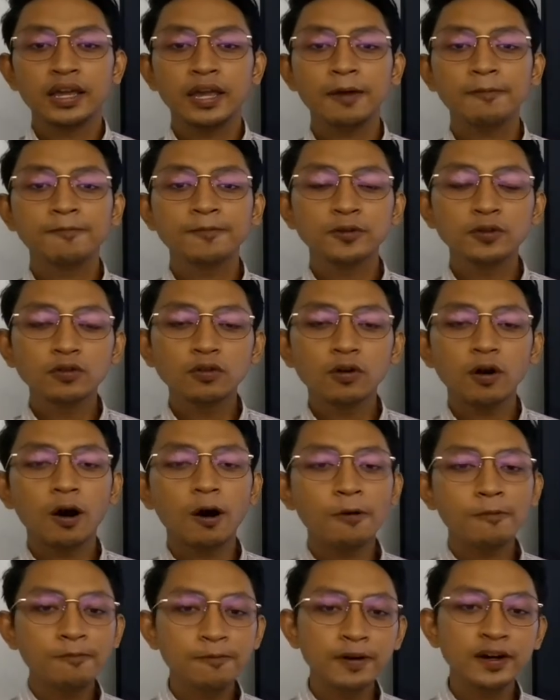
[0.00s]
If you
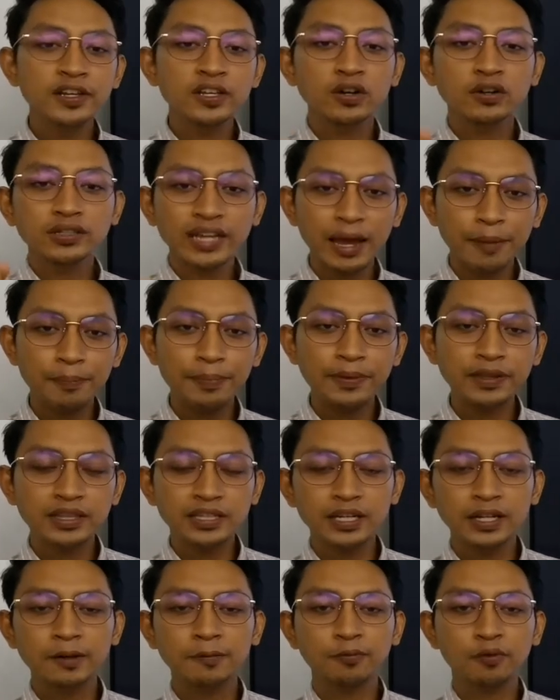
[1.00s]
offer your
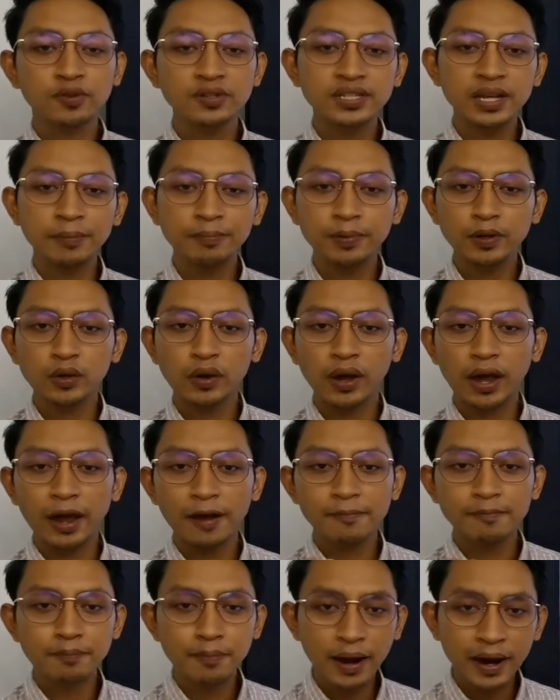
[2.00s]
capital, for example, you
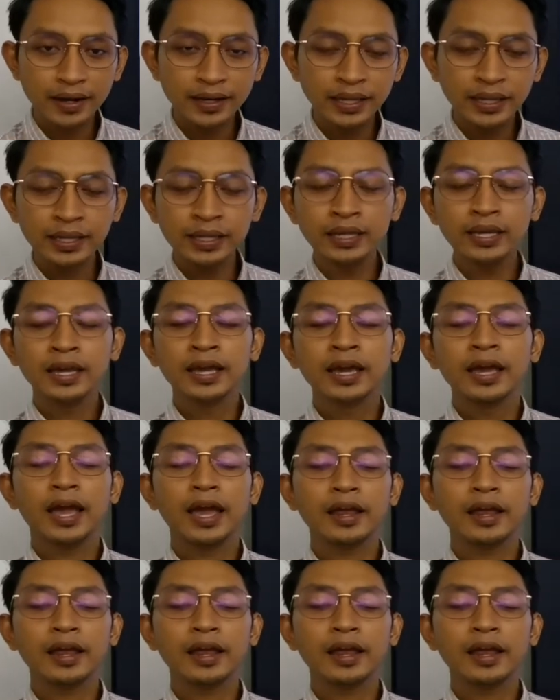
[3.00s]
have money,